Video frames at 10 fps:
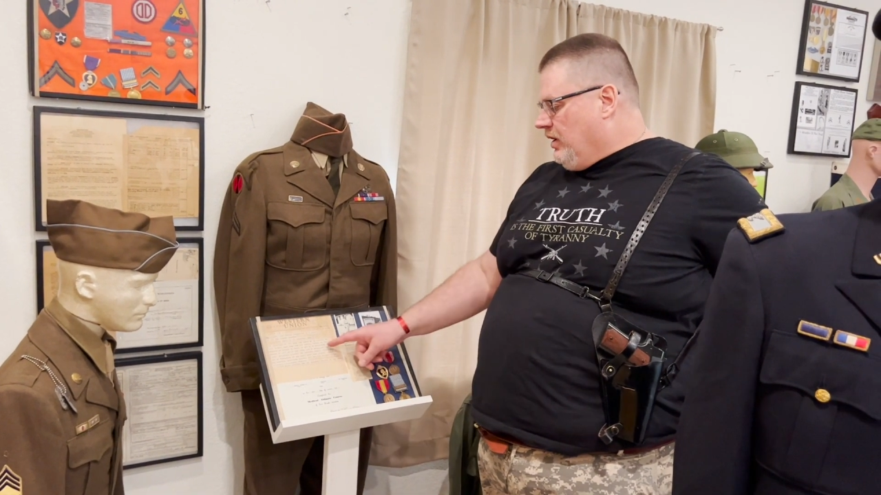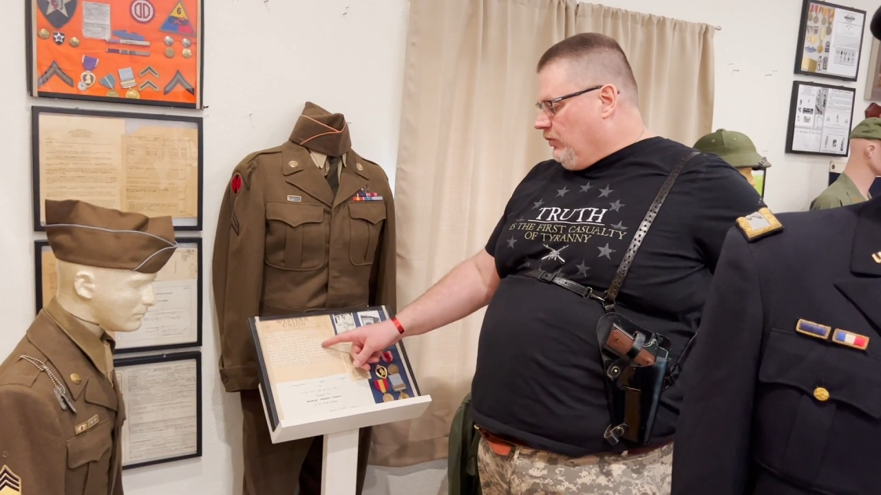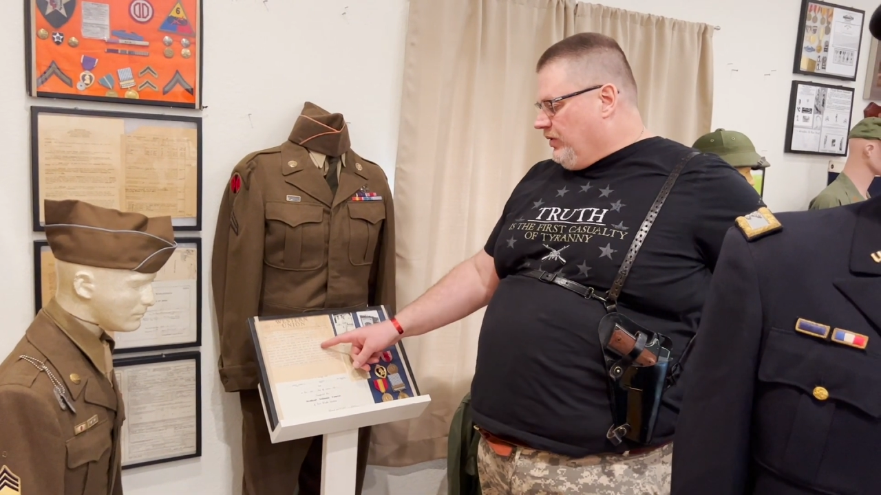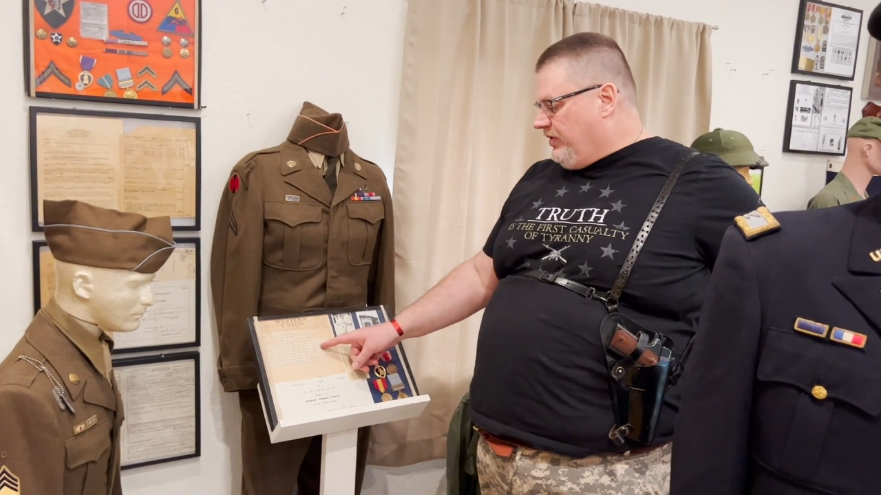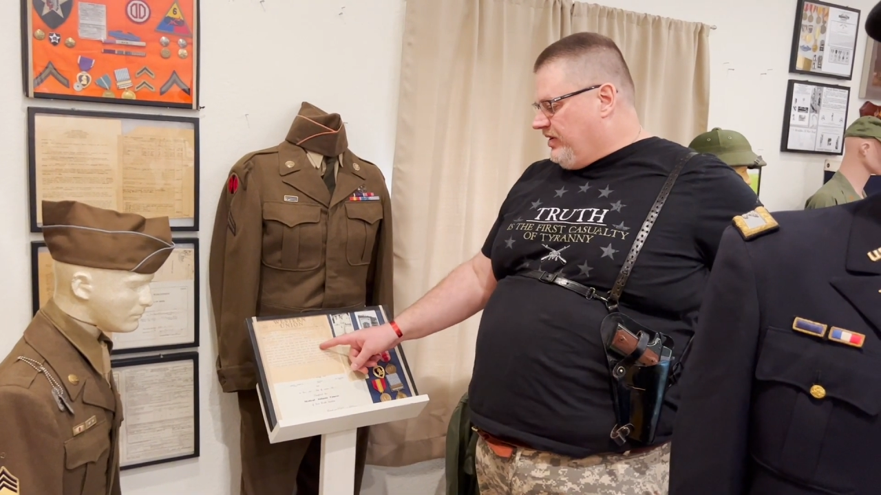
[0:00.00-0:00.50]

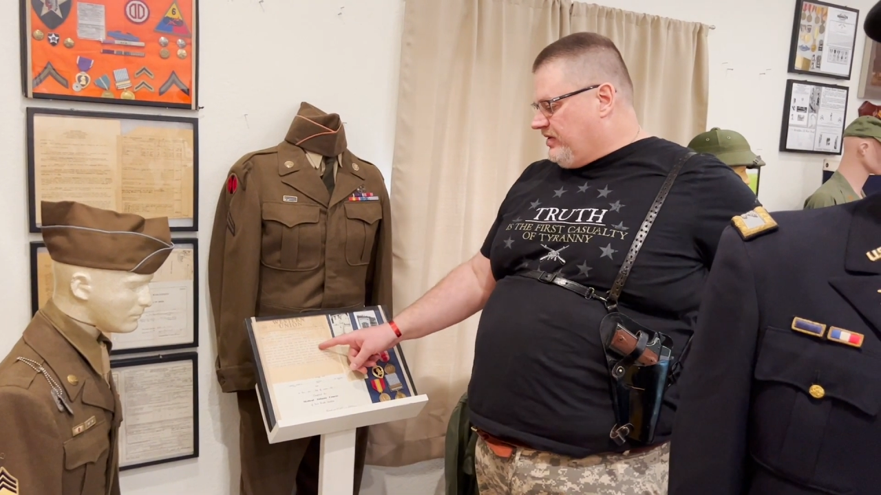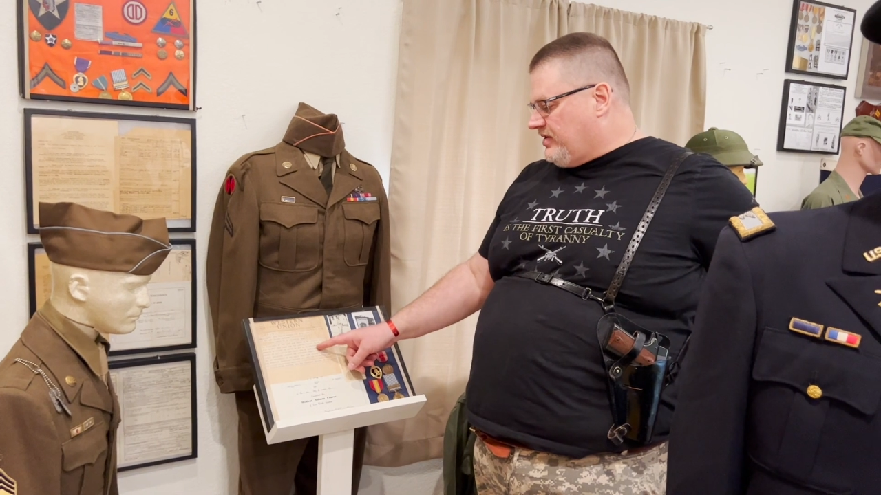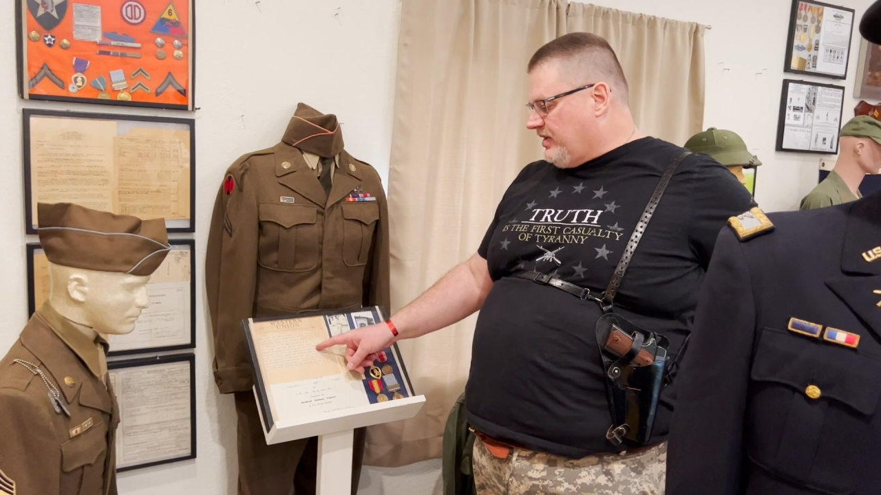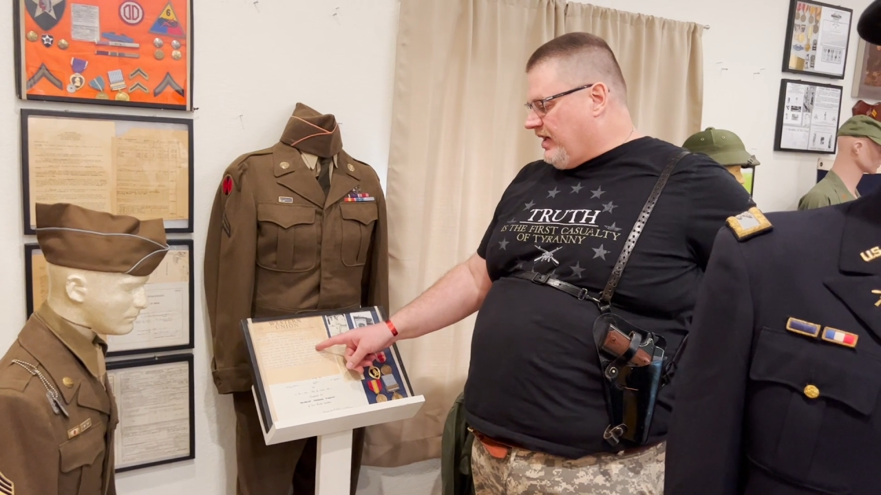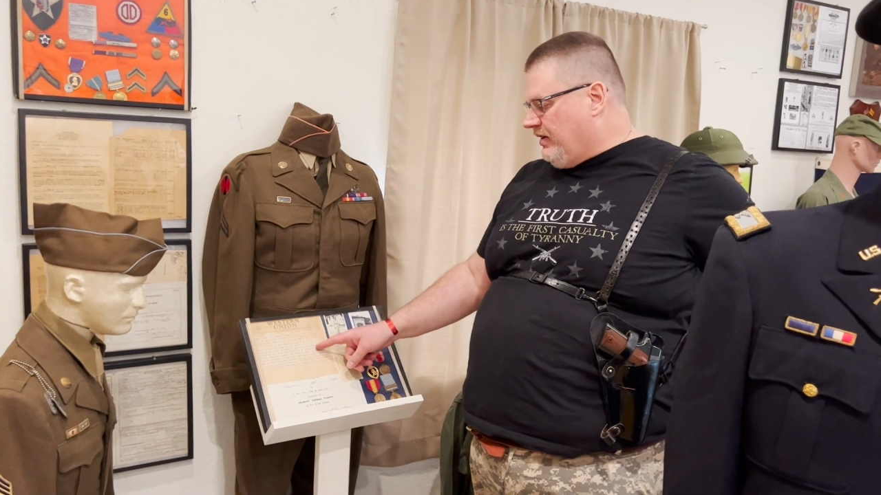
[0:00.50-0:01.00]
with
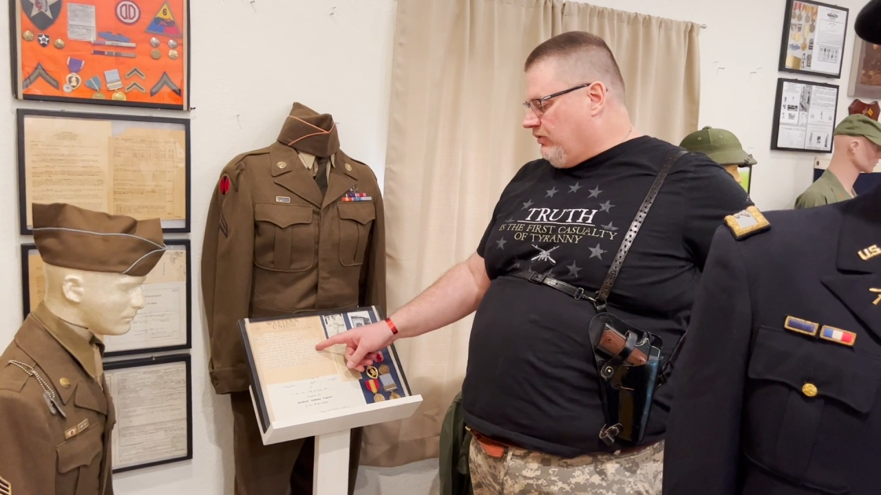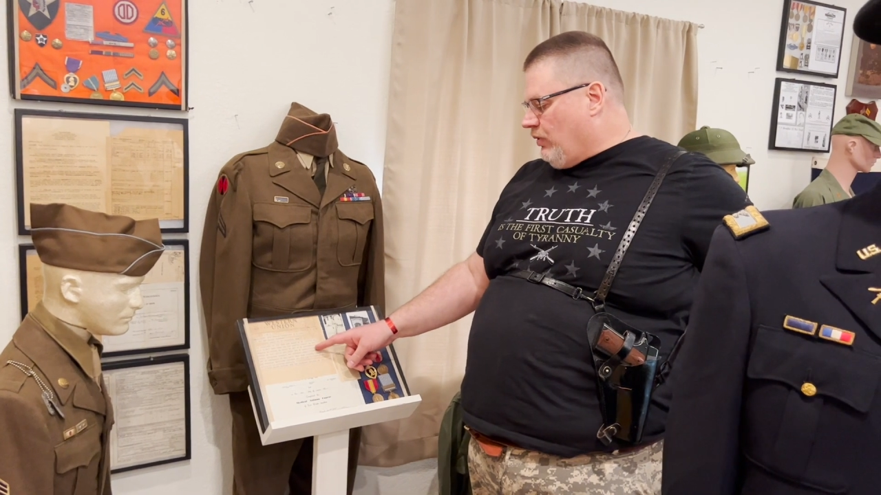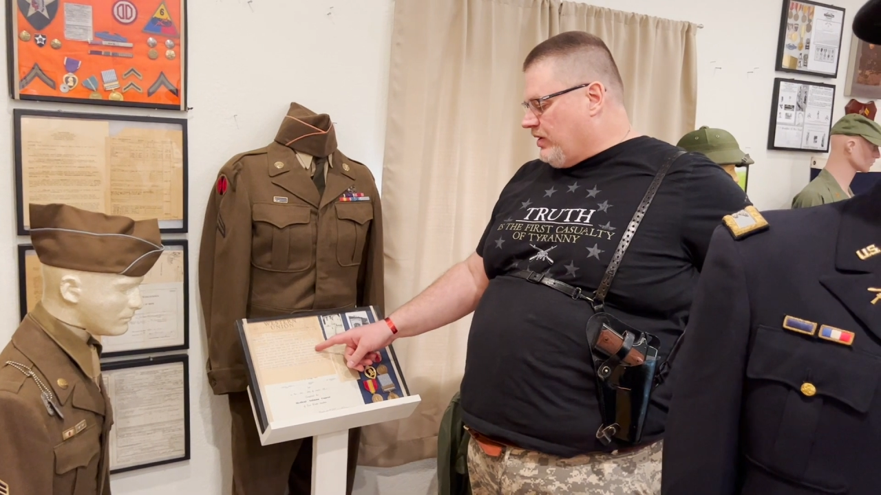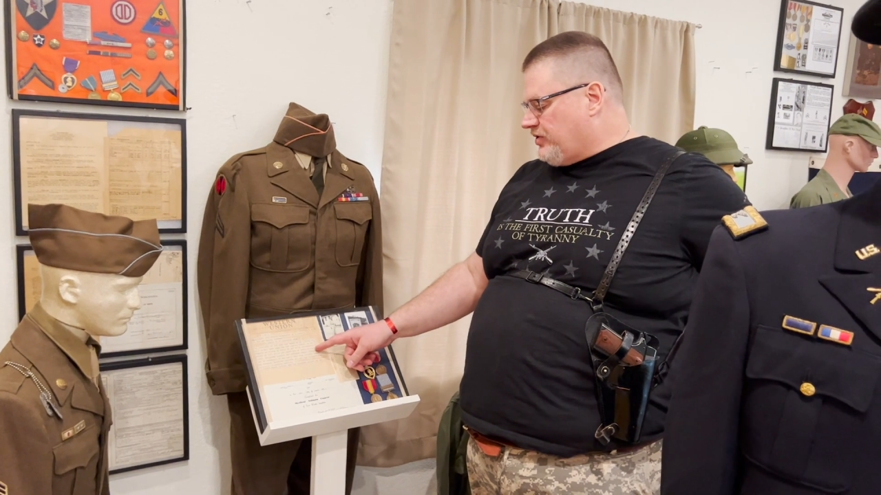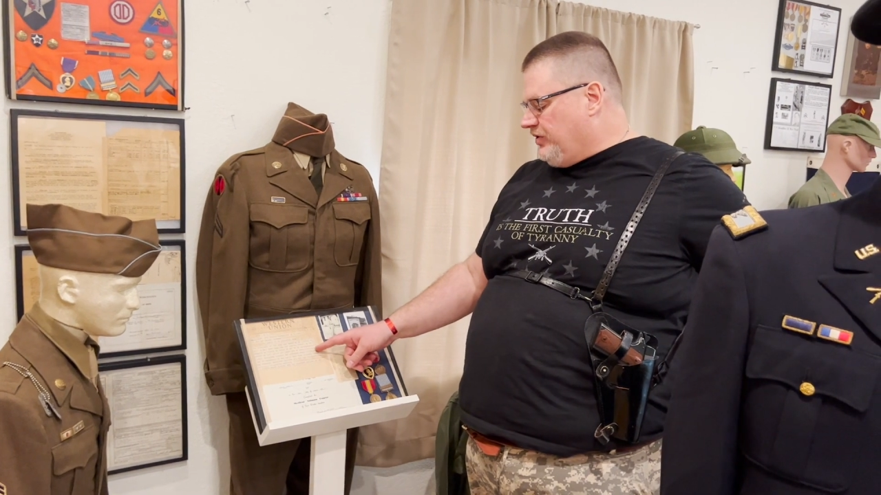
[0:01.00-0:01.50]
his
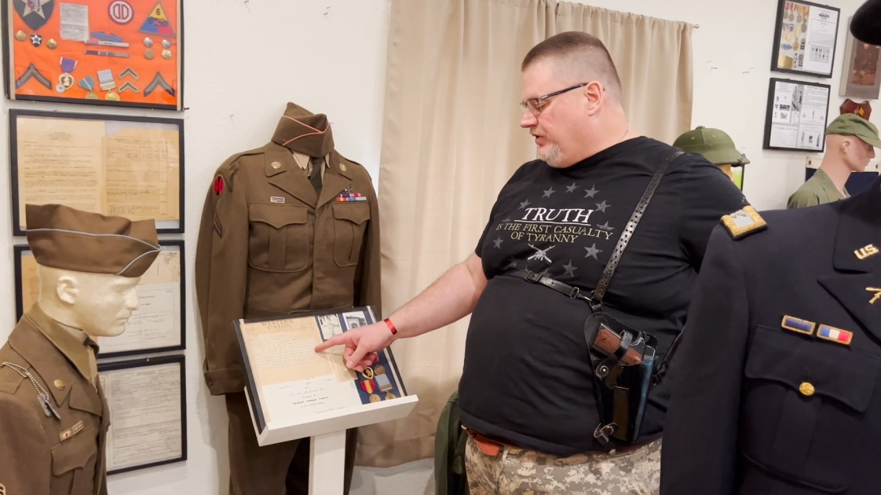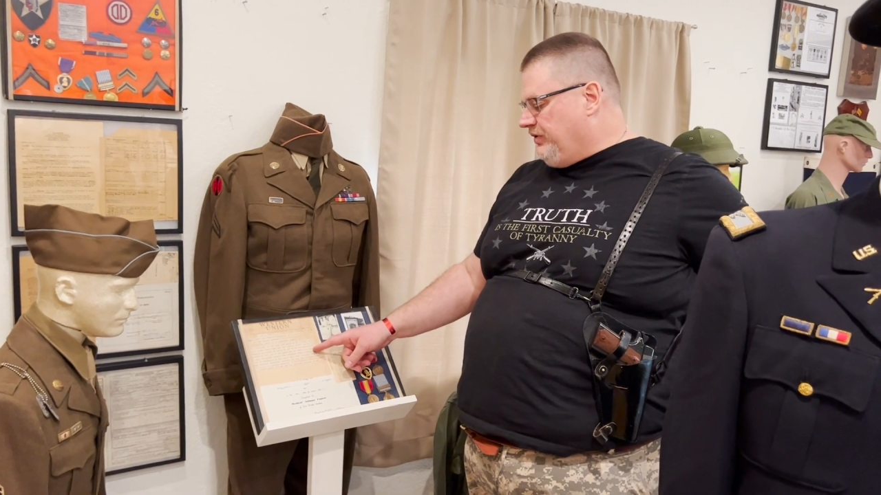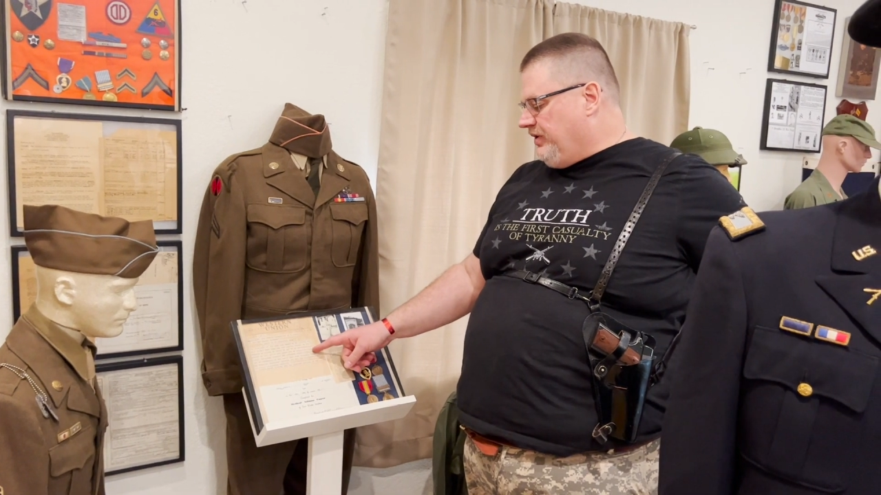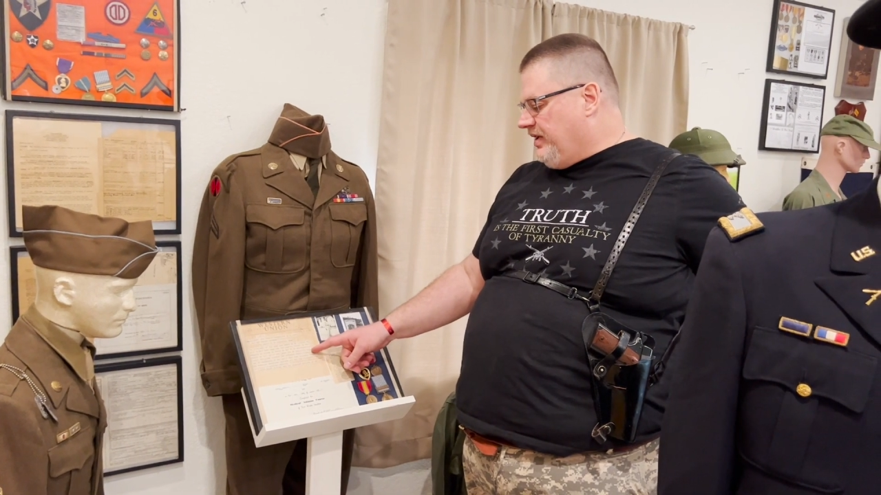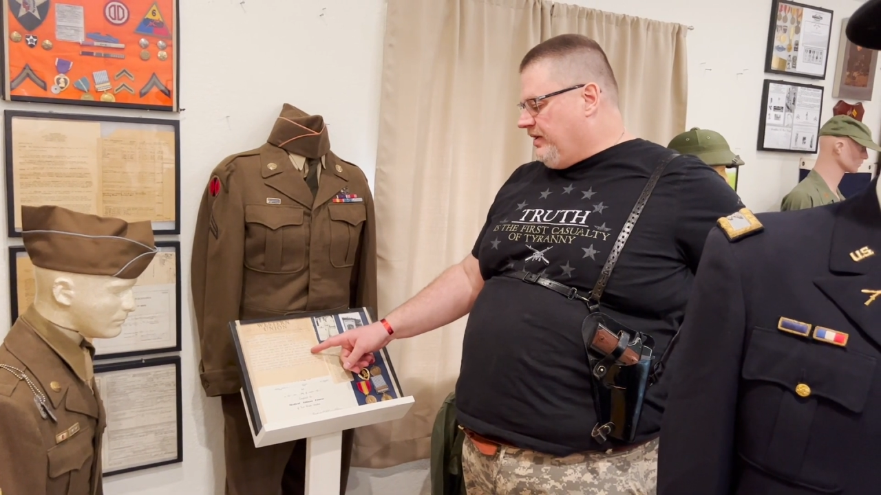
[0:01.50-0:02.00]
Western
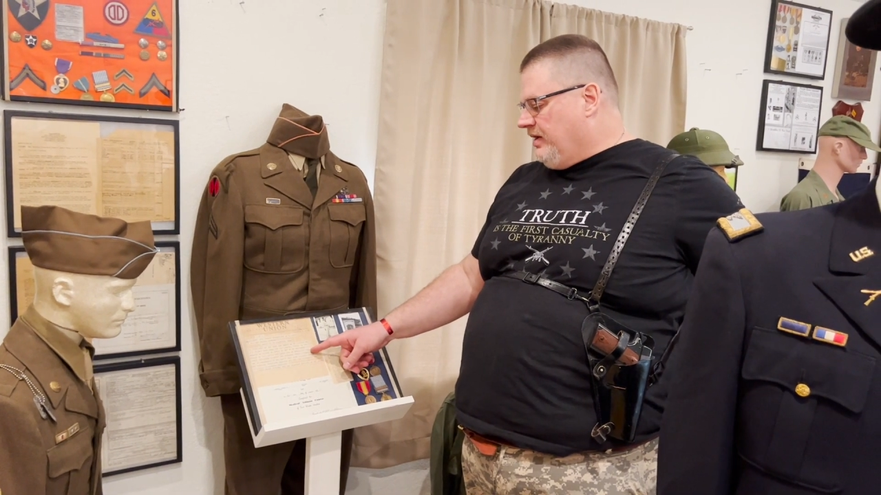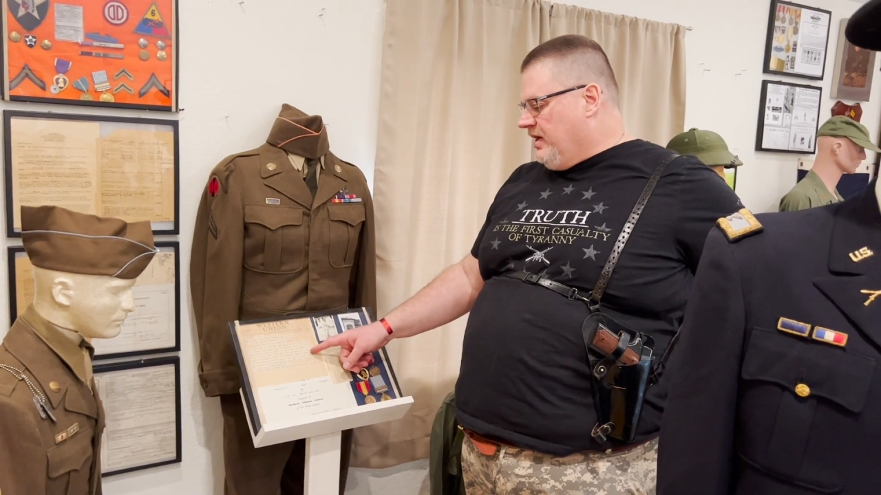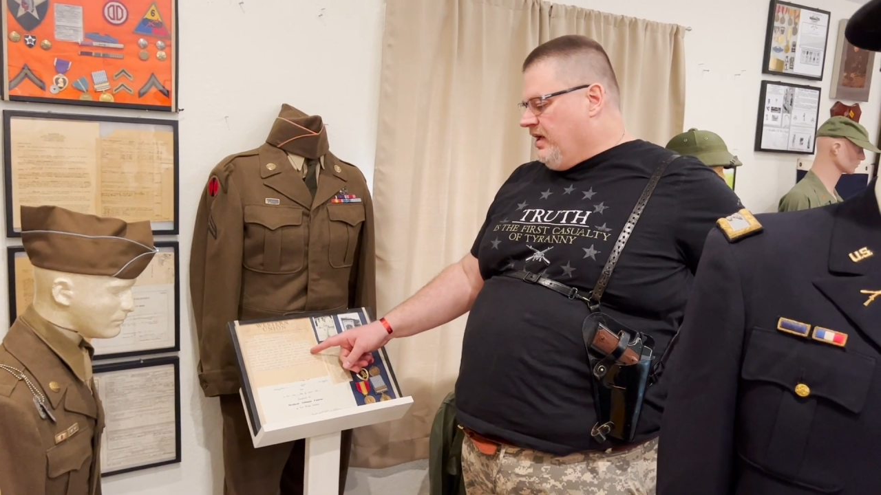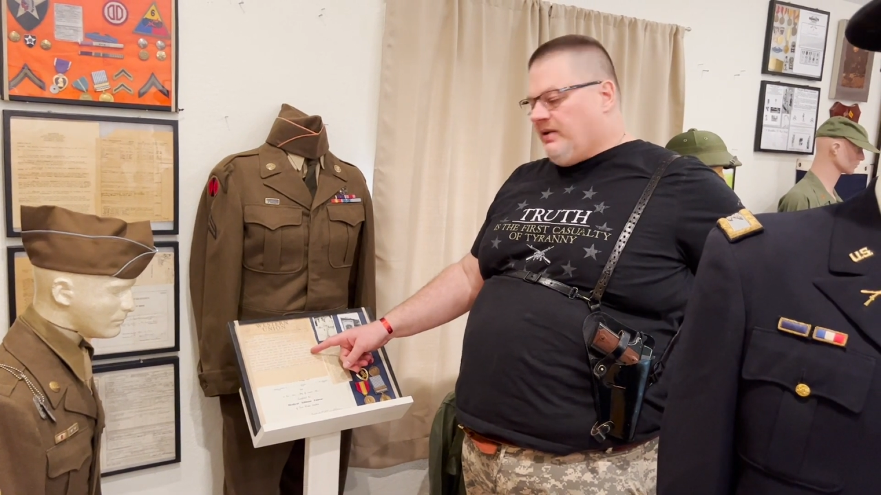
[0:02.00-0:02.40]
Union